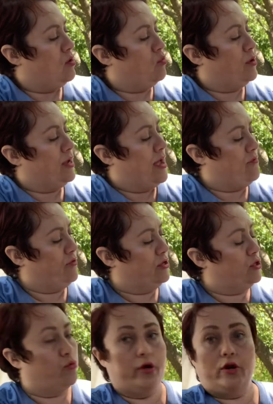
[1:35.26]
if we're
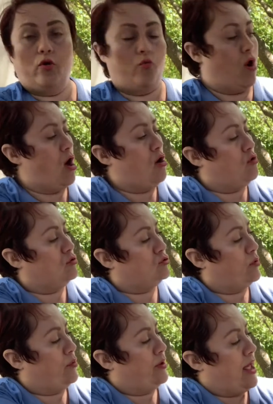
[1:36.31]
doing rows,
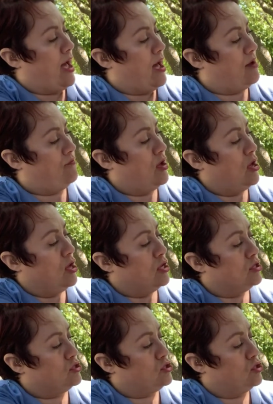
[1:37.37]
we would have
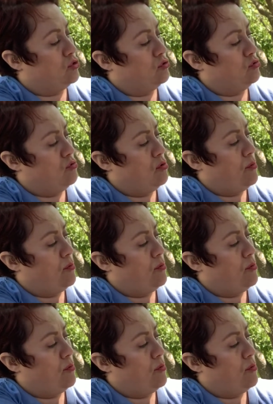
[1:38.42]
2